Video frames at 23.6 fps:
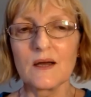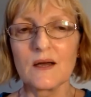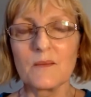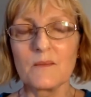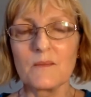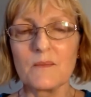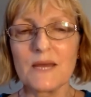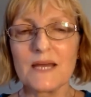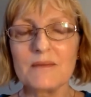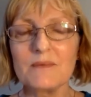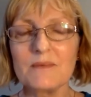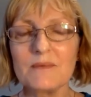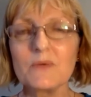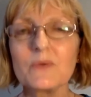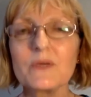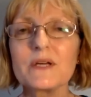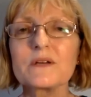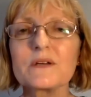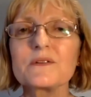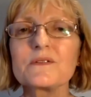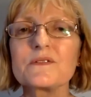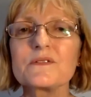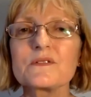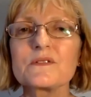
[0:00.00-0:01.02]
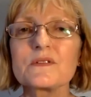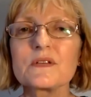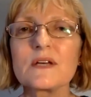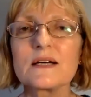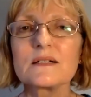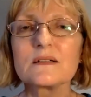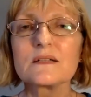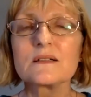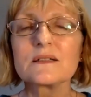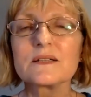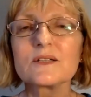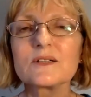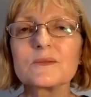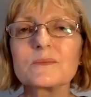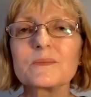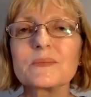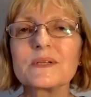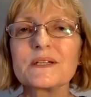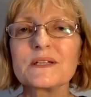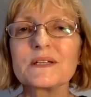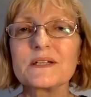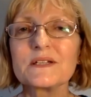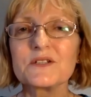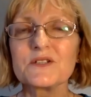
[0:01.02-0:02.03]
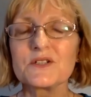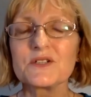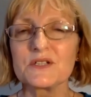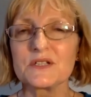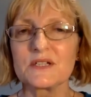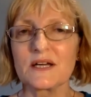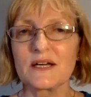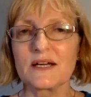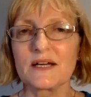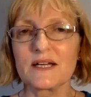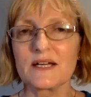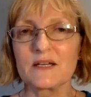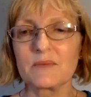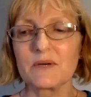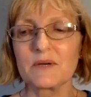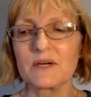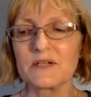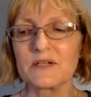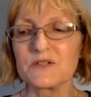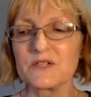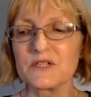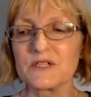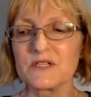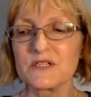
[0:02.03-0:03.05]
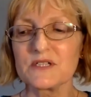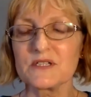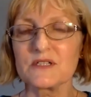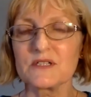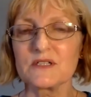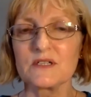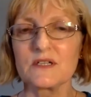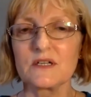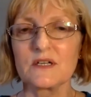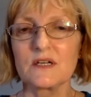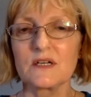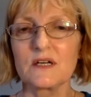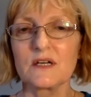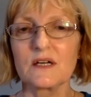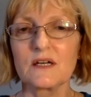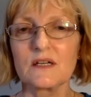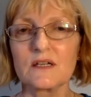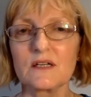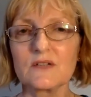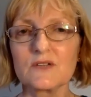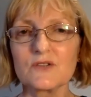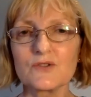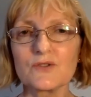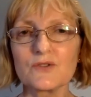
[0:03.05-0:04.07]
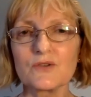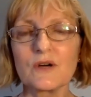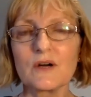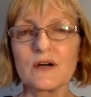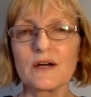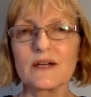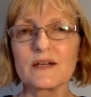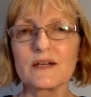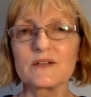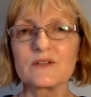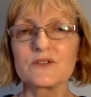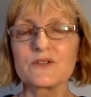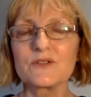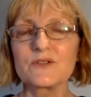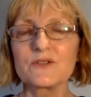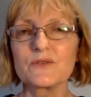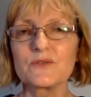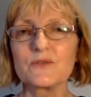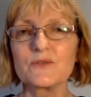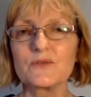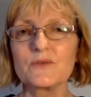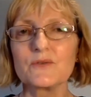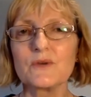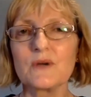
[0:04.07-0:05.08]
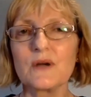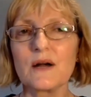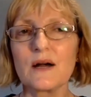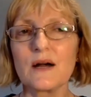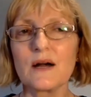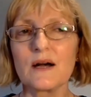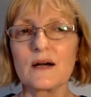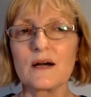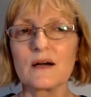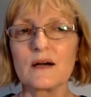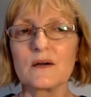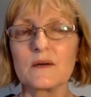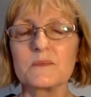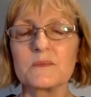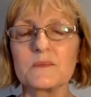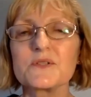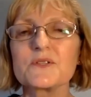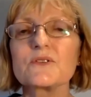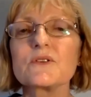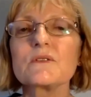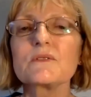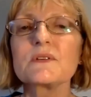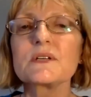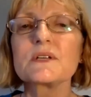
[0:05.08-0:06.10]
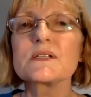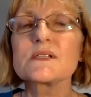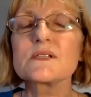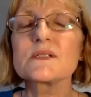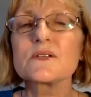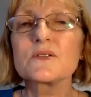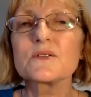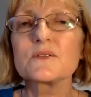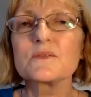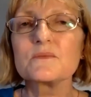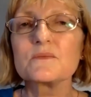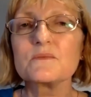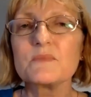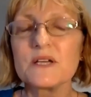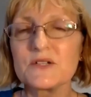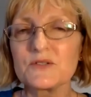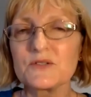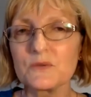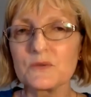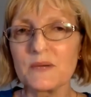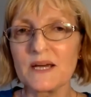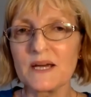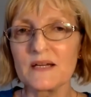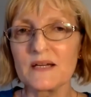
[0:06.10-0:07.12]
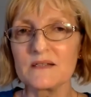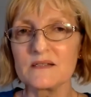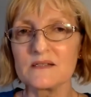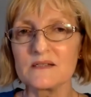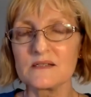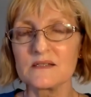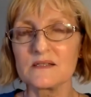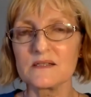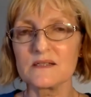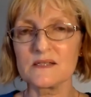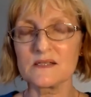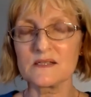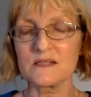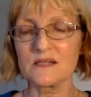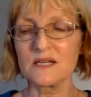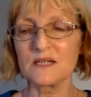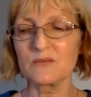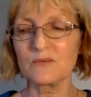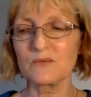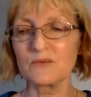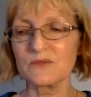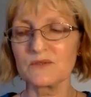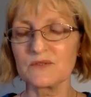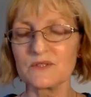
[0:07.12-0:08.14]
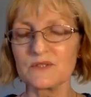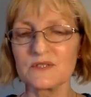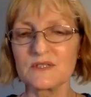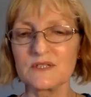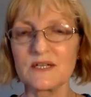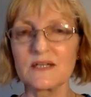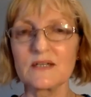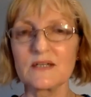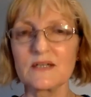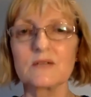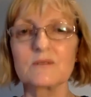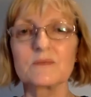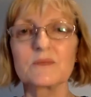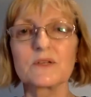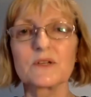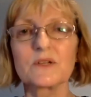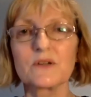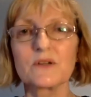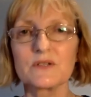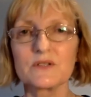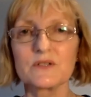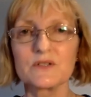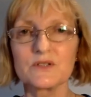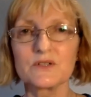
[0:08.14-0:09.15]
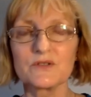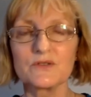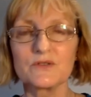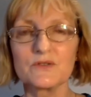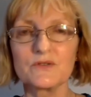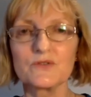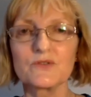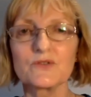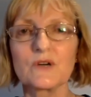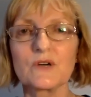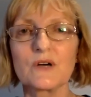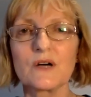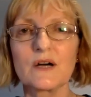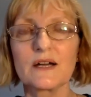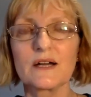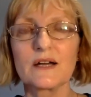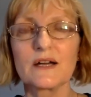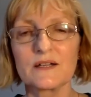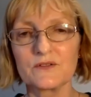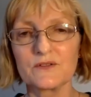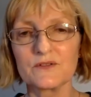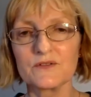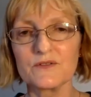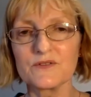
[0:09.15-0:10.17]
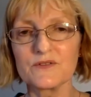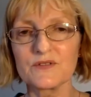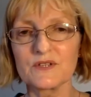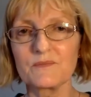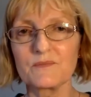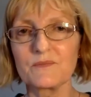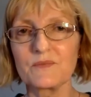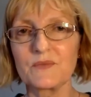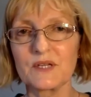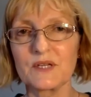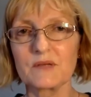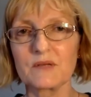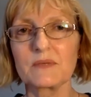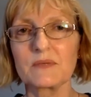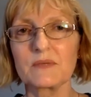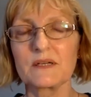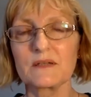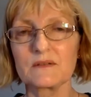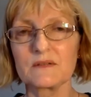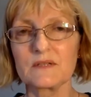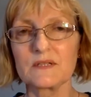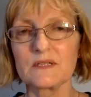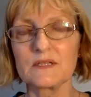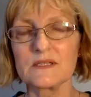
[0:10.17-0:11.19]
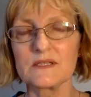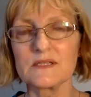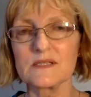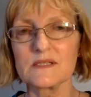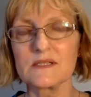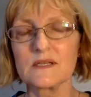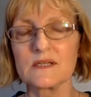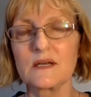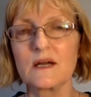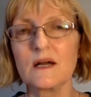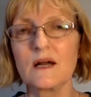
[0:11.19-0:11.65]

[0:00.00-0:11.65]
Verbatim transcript: maybe we can start a little bit each day by just trying to uh, observing certain mental patterns and decide well today i'm going to try and do something about this